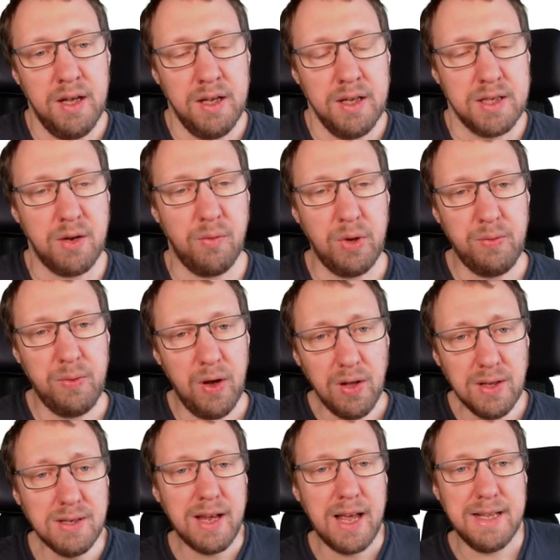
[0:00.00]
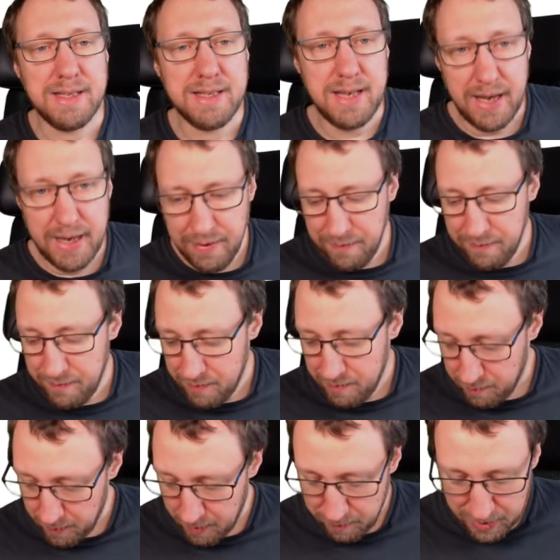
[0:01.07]
So what we also can say,
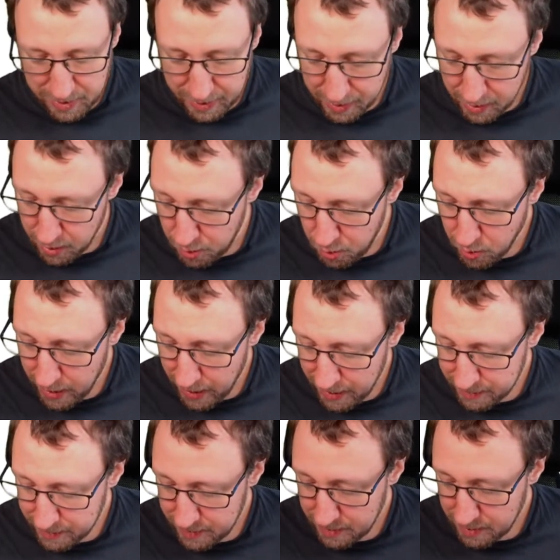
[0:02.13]
when we take a look at